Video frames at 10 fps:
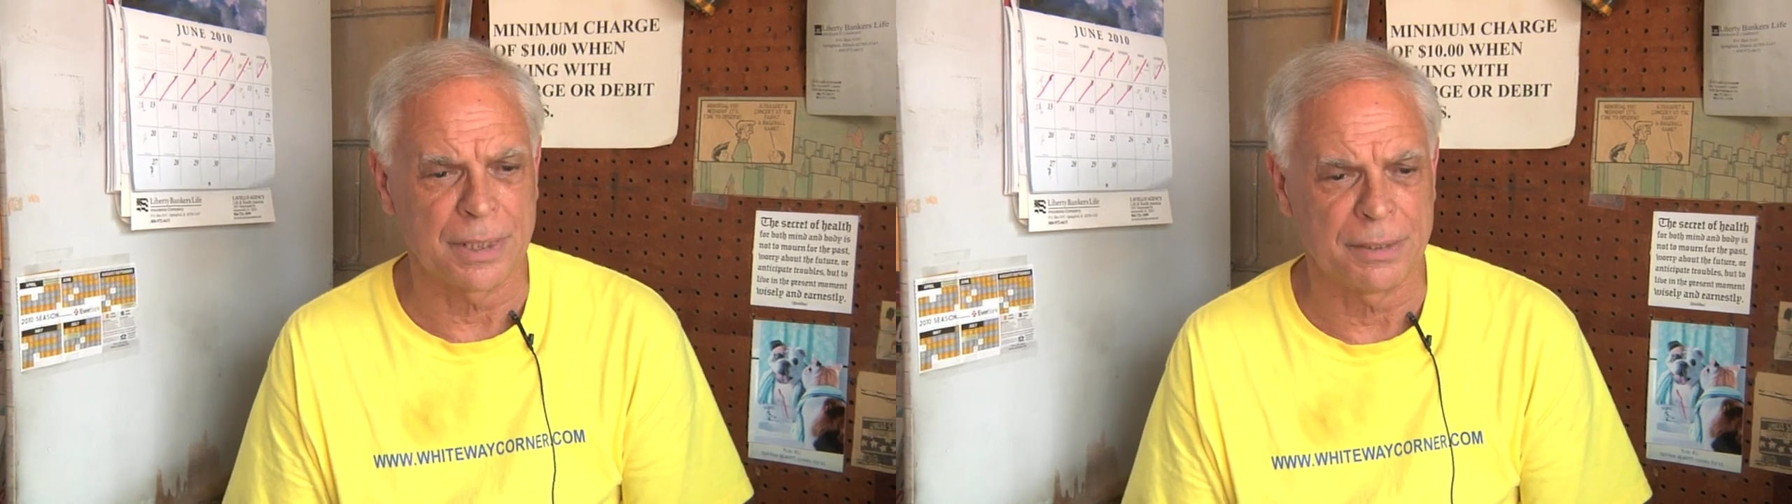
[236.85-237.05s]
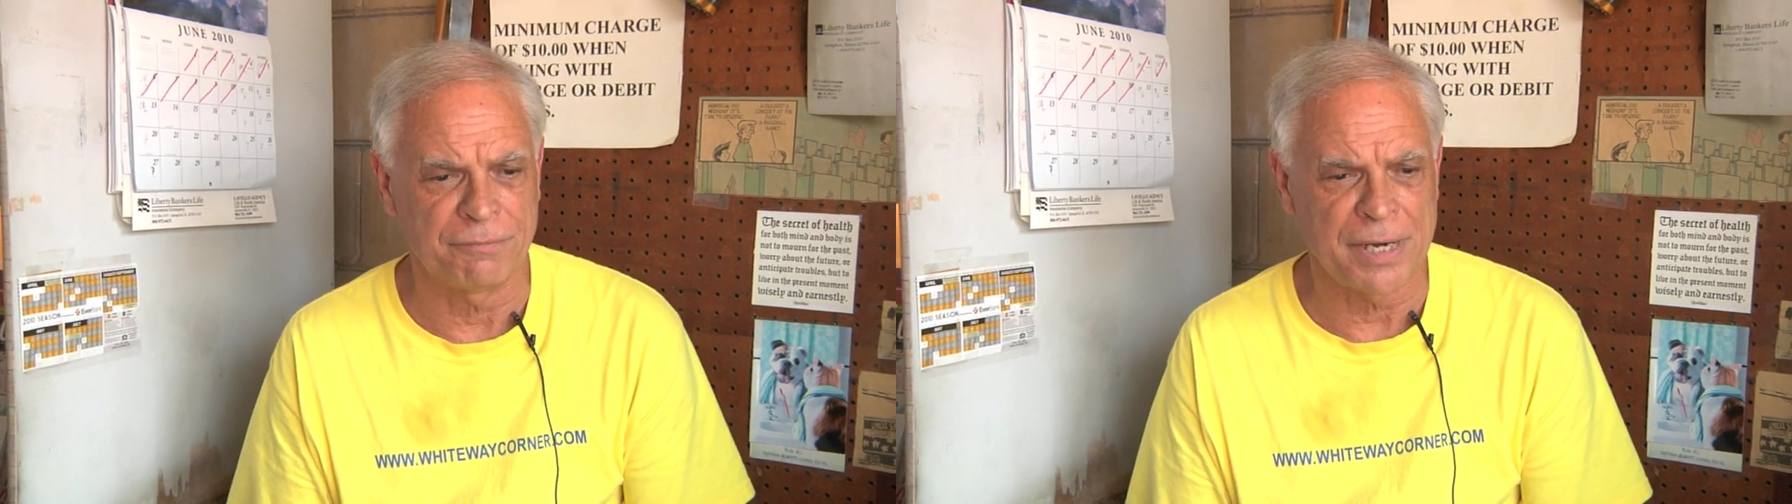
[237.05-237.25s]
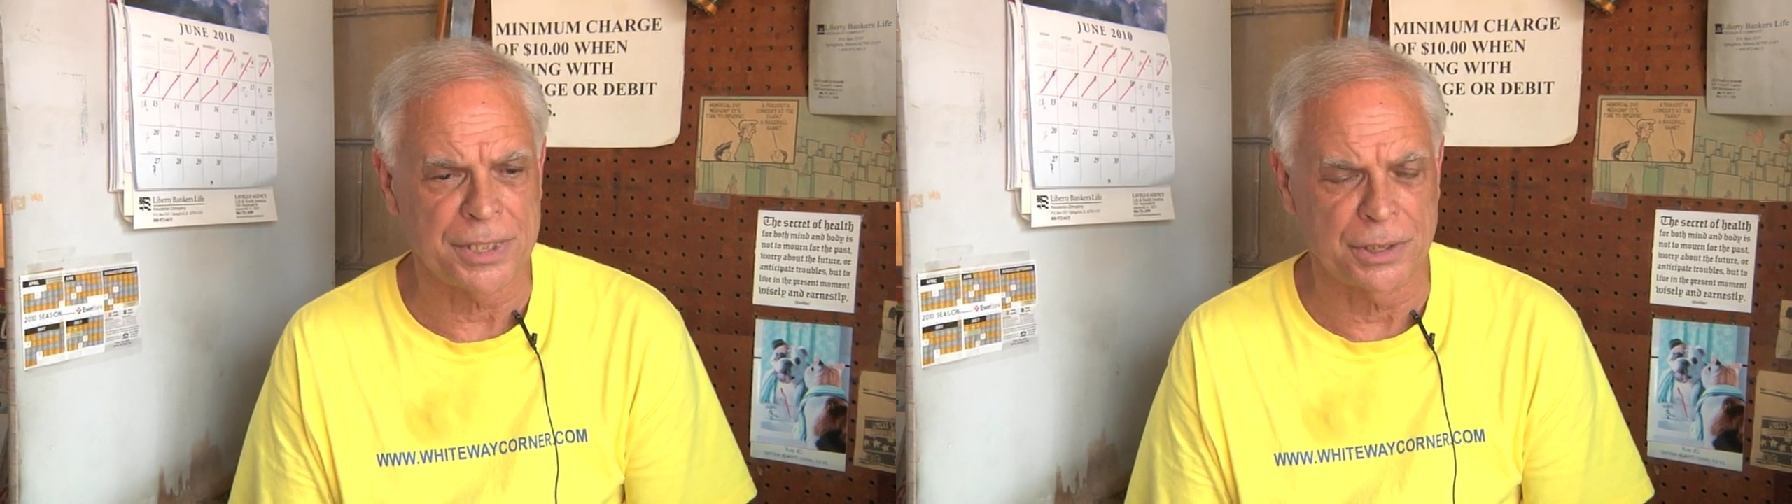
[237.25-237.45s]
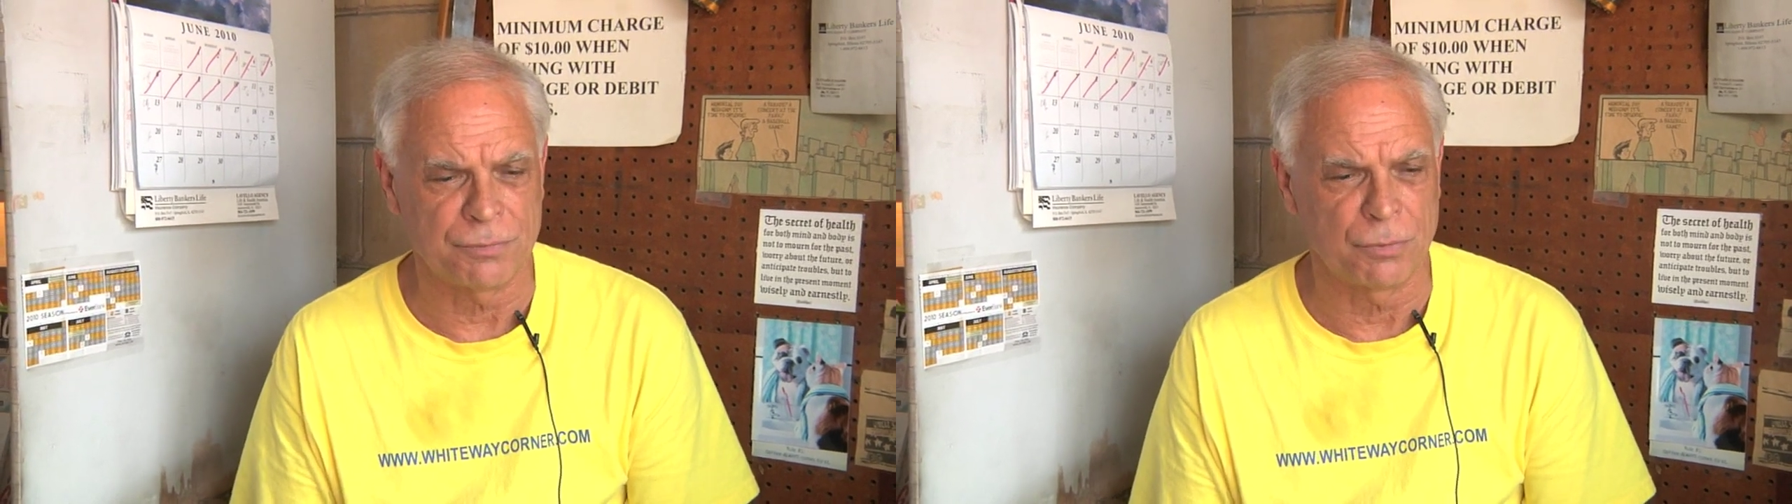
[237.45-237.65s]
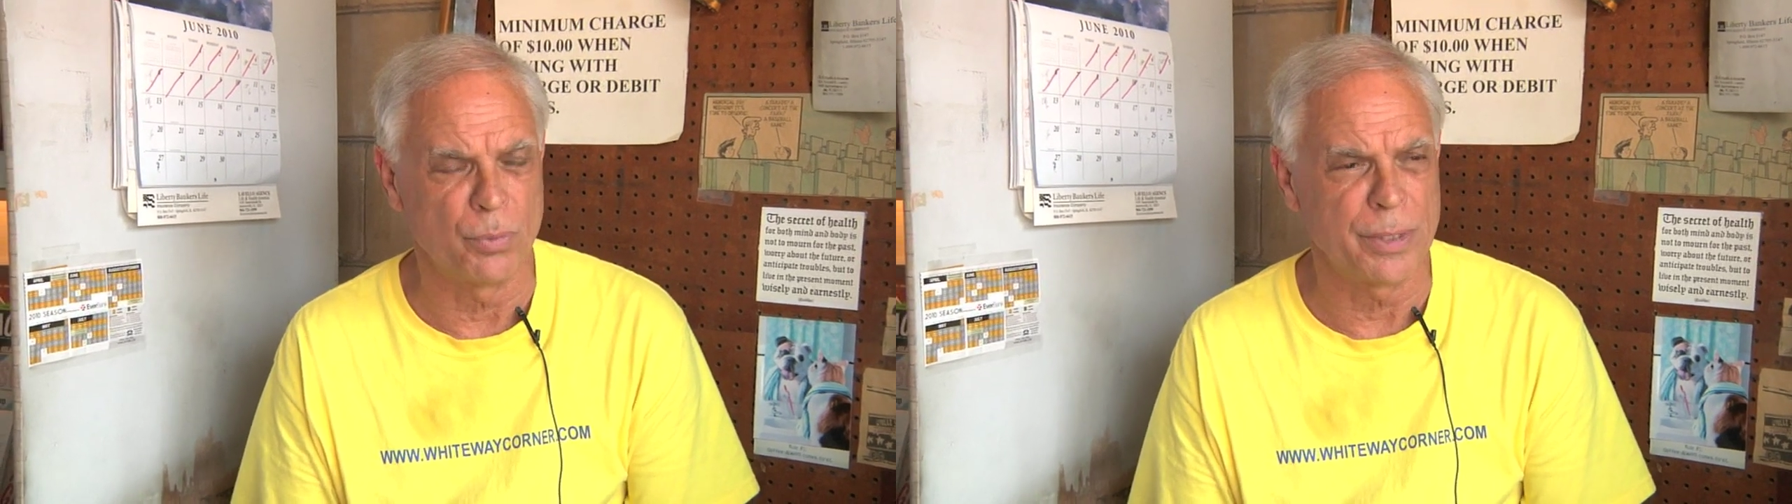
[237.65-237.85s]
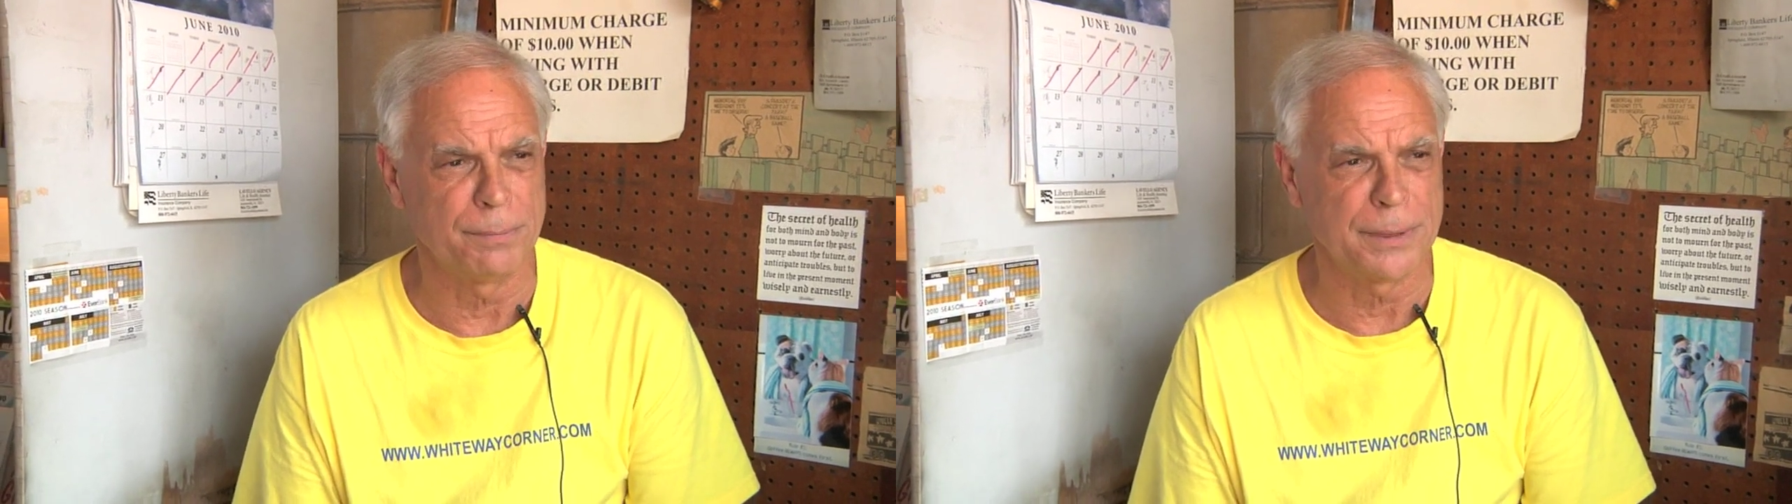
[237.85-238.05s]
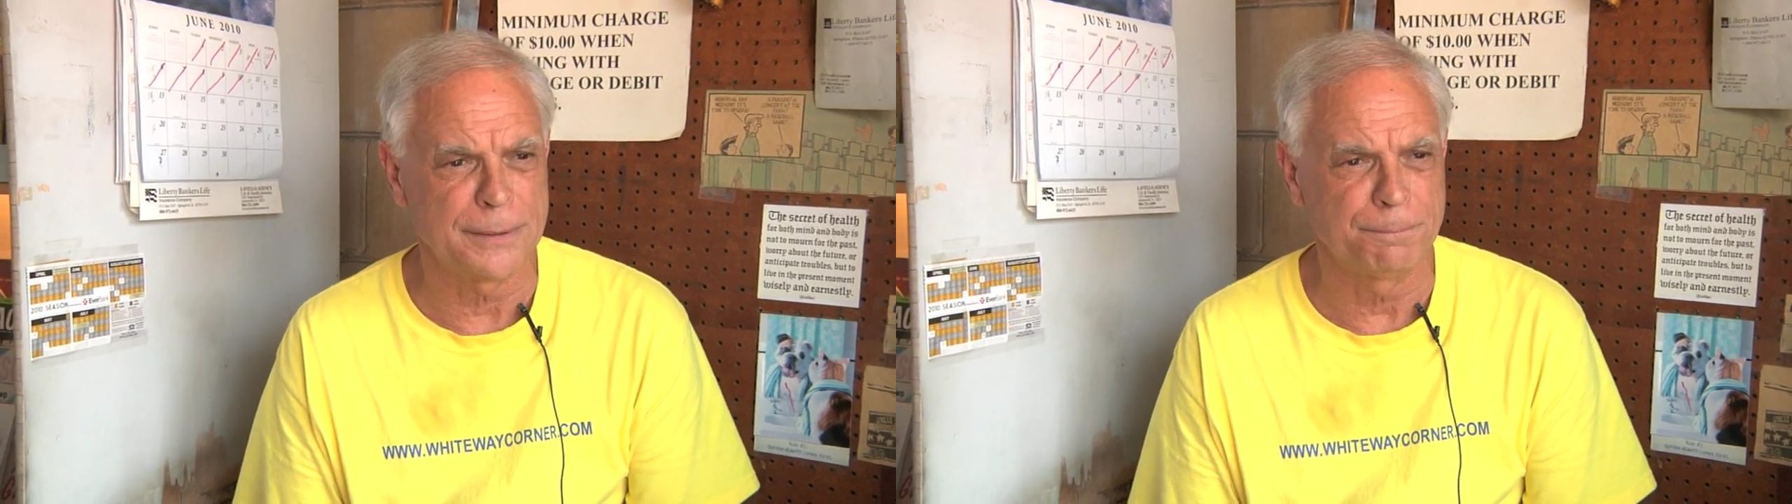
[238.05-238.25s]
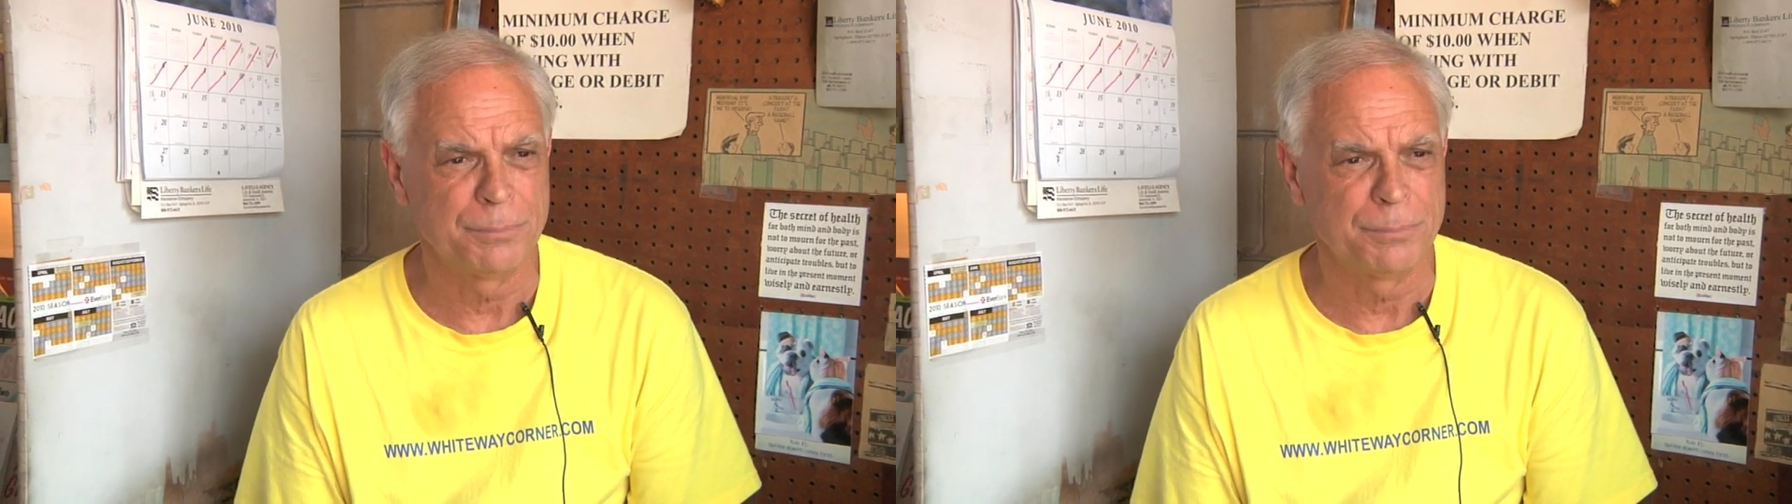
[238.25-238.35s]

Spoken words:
Fashions for Women.